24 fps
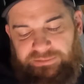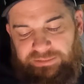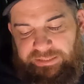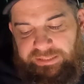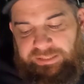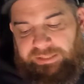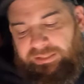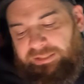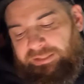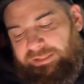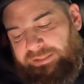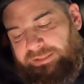
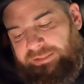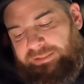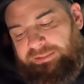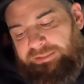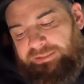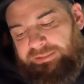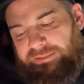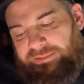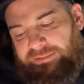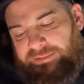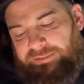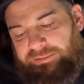Like,
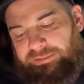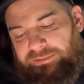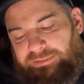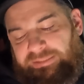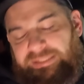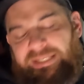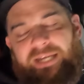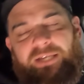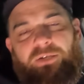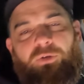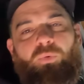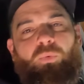
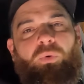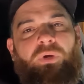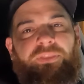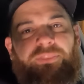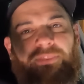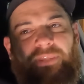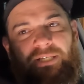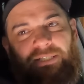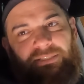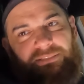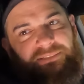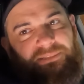yeah, I don't want
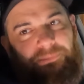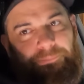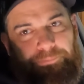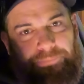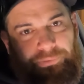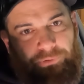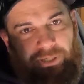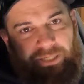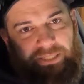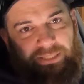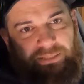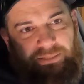things to
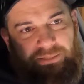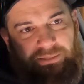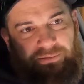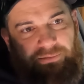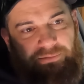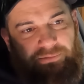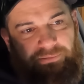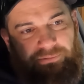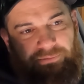break.